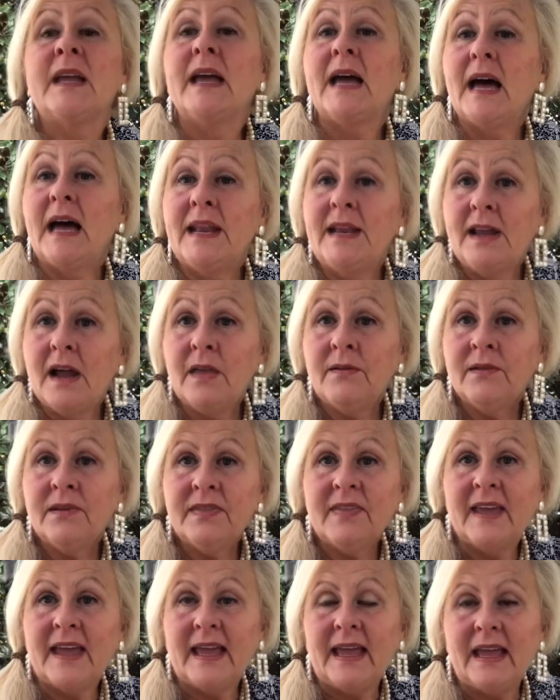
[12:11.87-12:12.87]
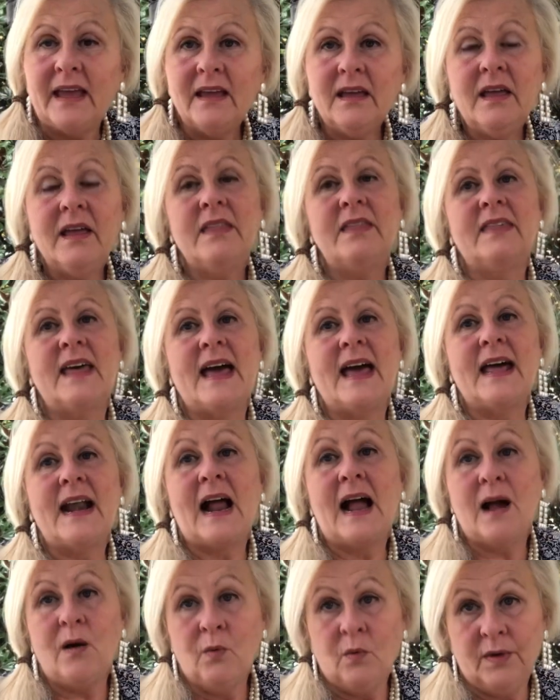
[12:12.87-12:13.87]
another thing that
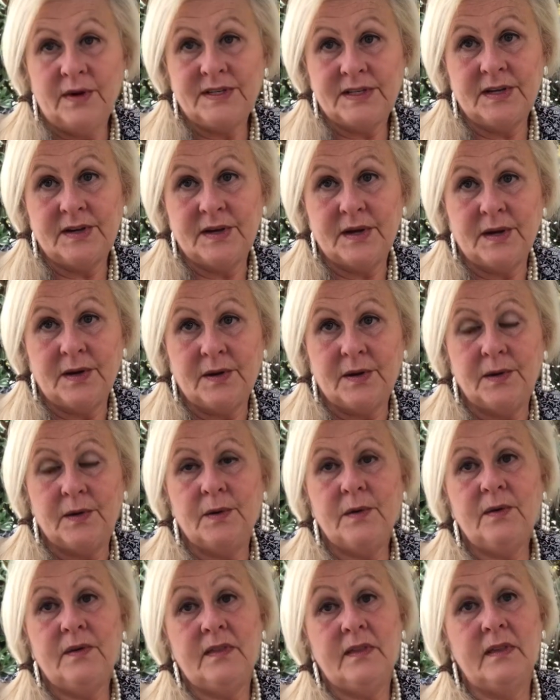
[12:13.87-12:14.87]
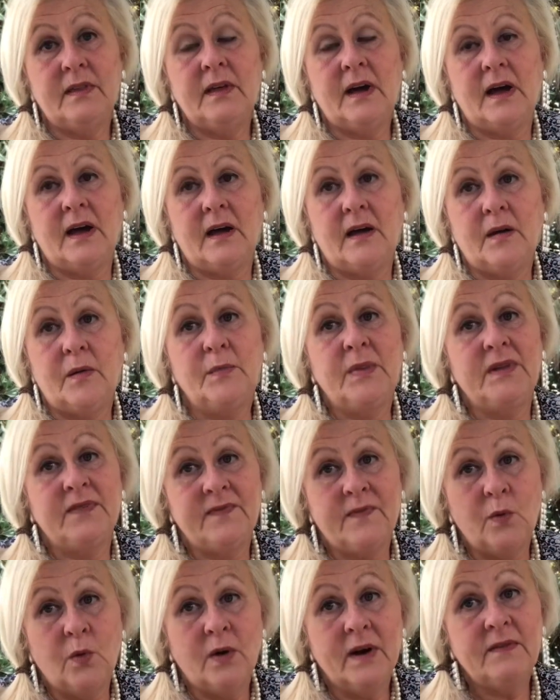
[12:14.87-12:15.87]
I want to do
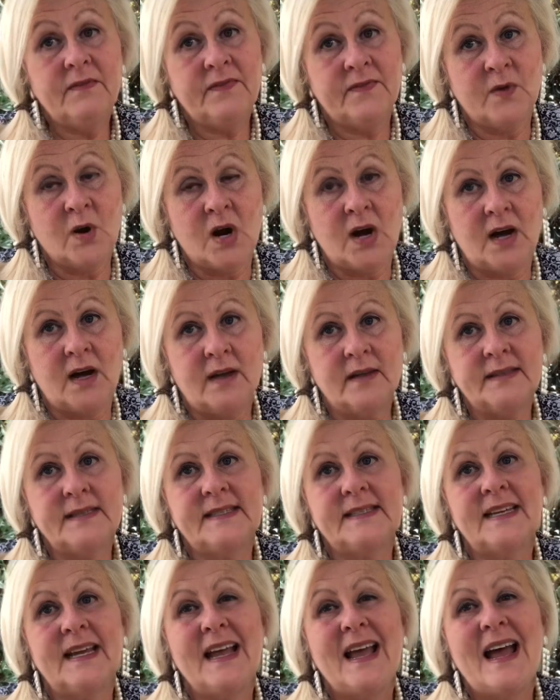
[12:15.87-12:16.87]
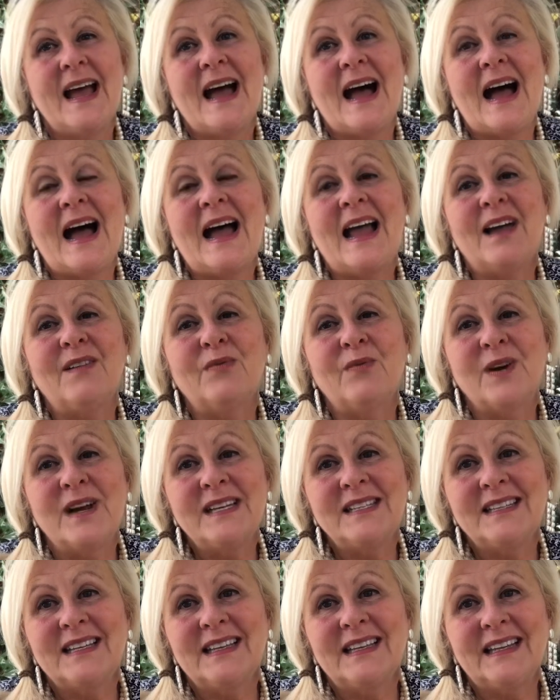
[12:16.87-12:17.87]
before it frosts, I have
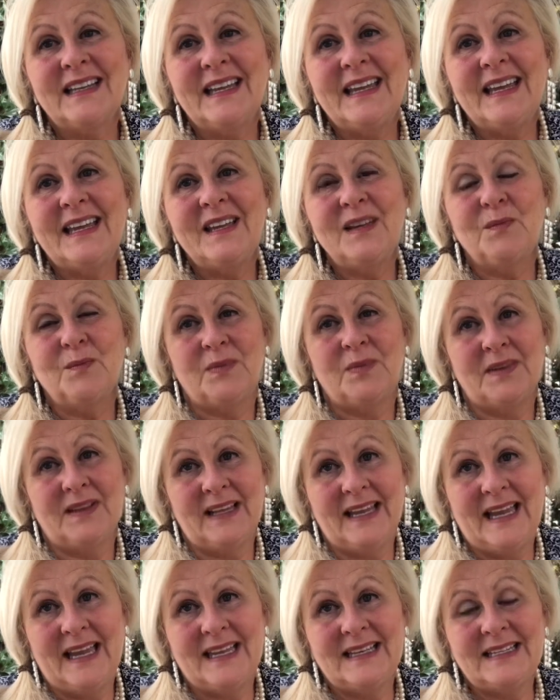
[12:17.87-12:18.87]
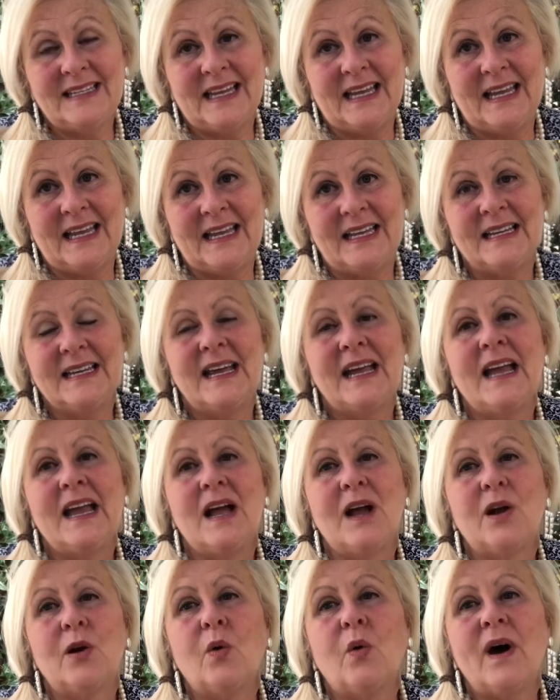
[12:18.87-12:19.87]
recently planted
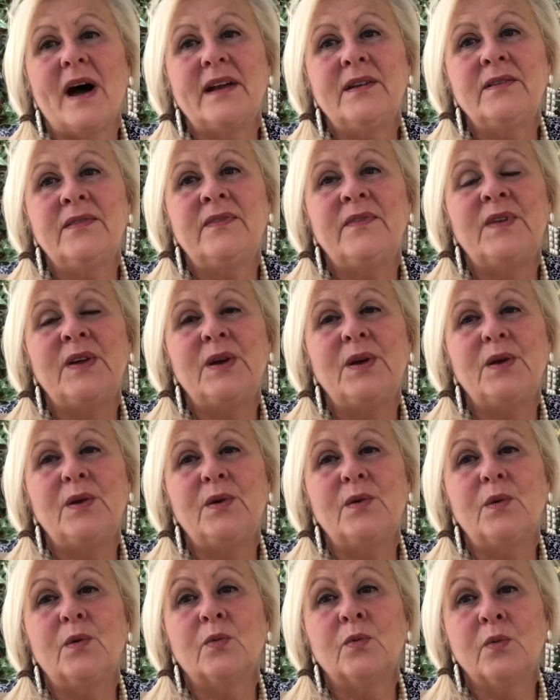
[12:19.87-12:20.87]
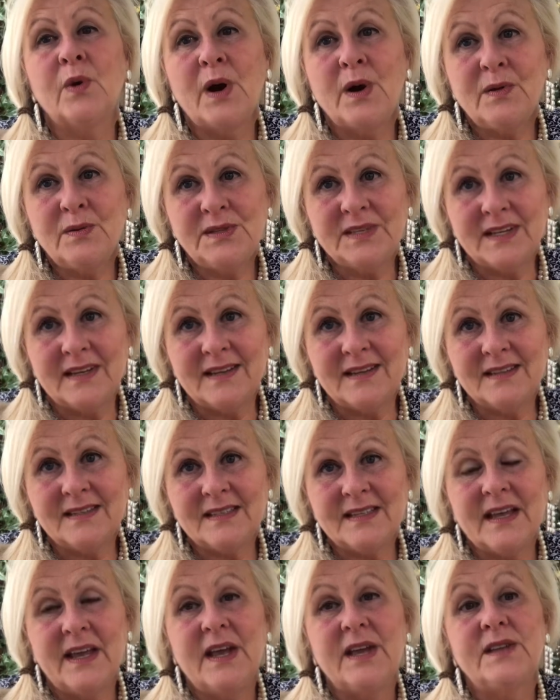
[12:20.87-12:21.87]
quite a few
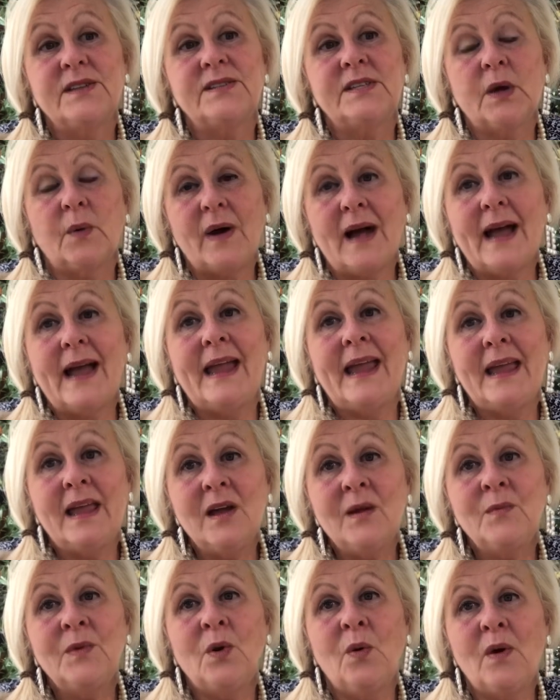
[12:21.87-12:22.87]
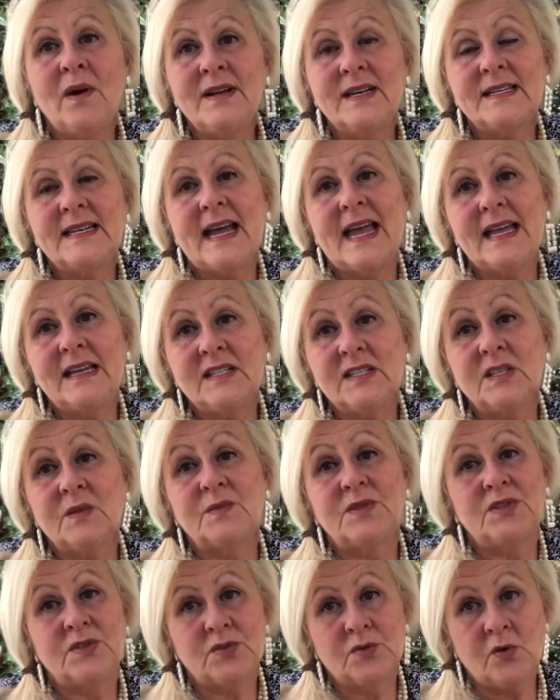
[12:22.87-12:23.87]
roses. So I am going to take some
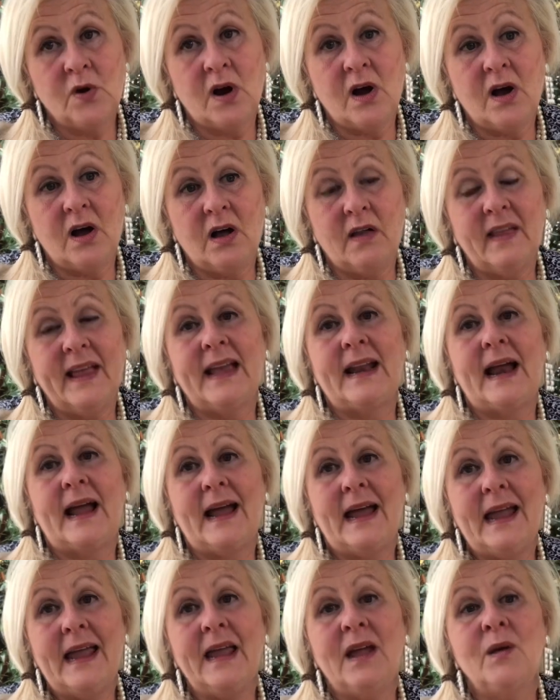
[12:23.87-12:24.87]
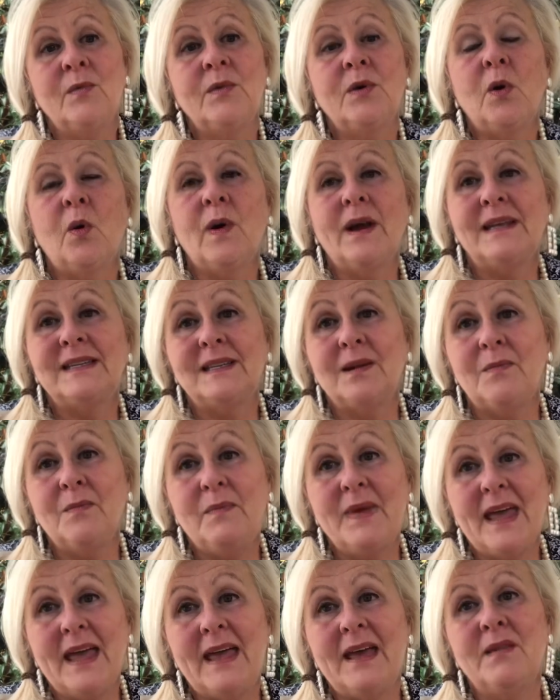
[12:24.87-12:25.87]
straw and I am going to
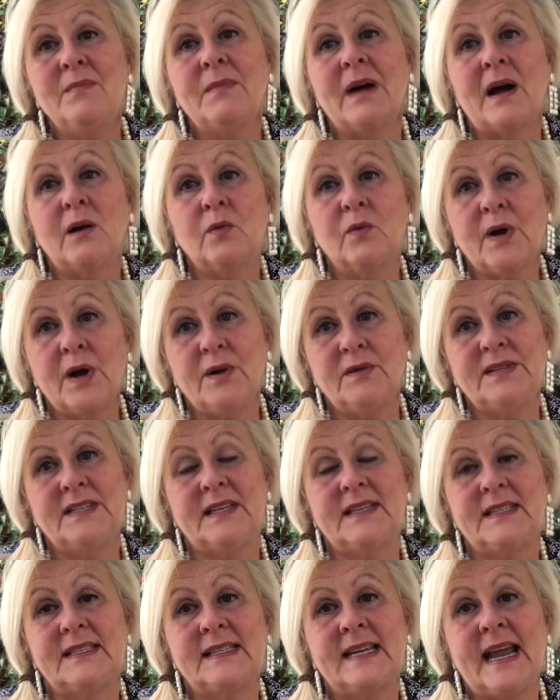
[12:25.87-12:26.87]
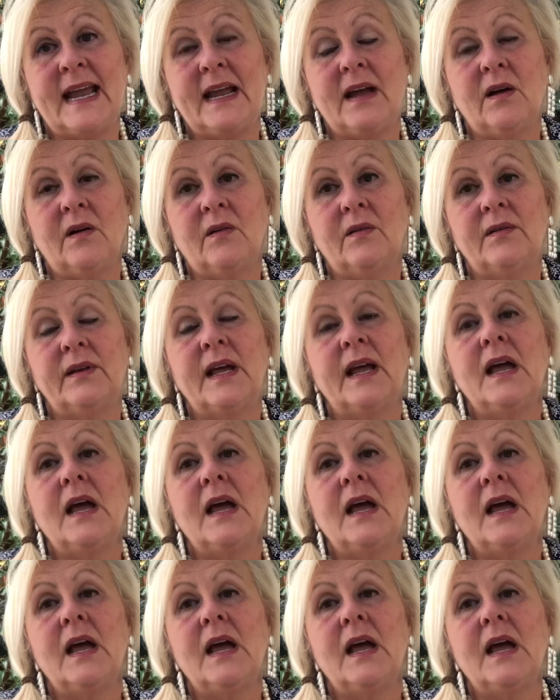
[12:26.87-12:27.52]
bed my roses down